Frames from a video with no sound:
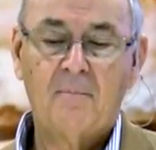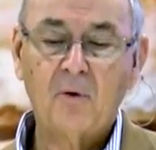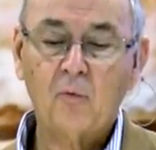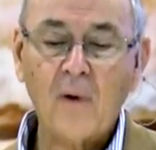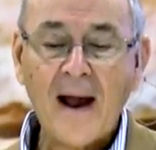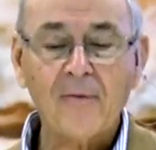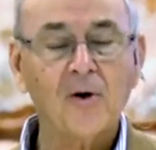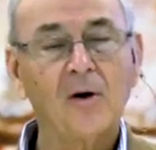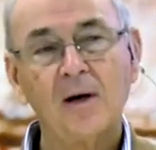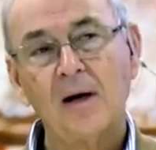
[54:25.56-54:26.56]
but
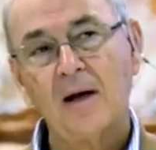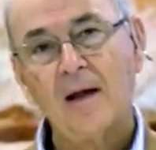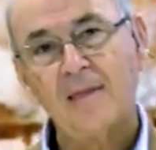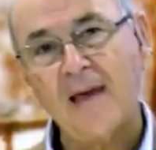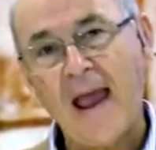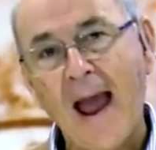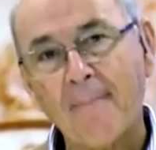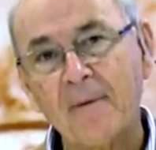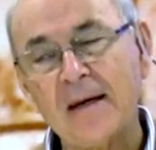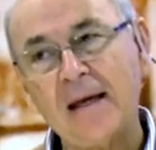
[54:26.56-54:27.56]
rather they
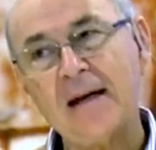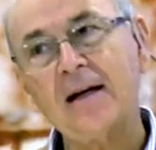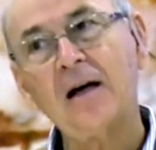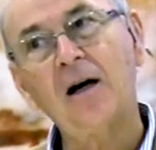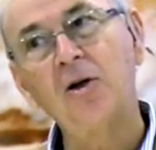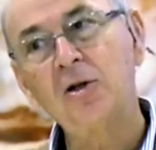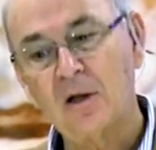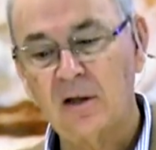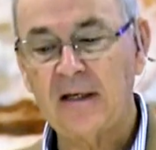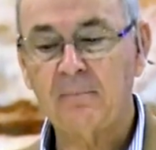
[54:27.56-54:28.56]
happen in an
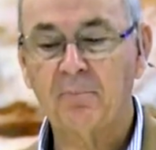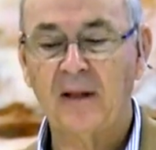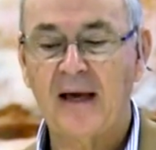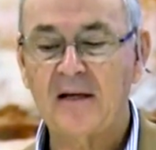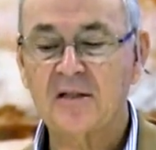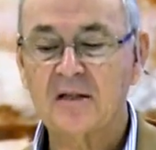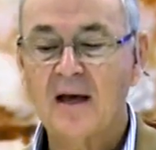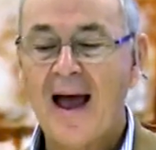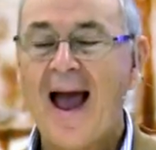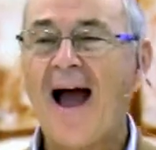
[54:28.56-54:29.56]
unclean place
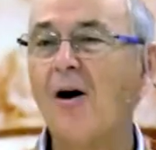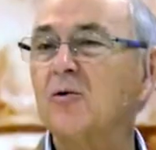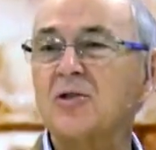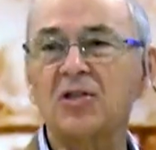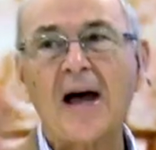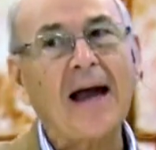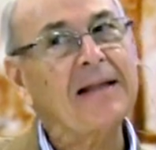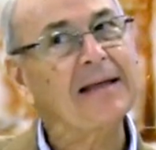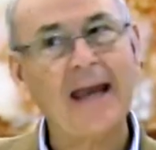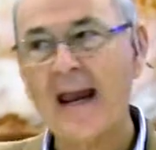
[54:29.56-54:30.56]

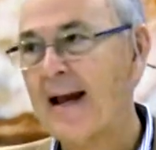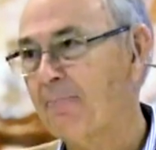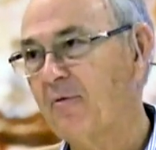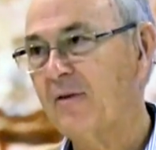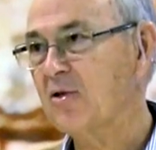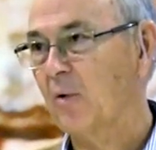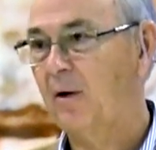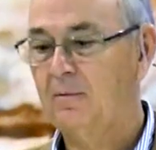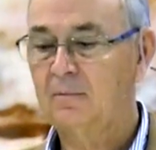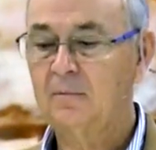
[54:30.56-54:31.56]
outside the camp of
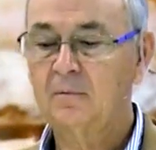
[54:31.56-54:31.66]
Israel.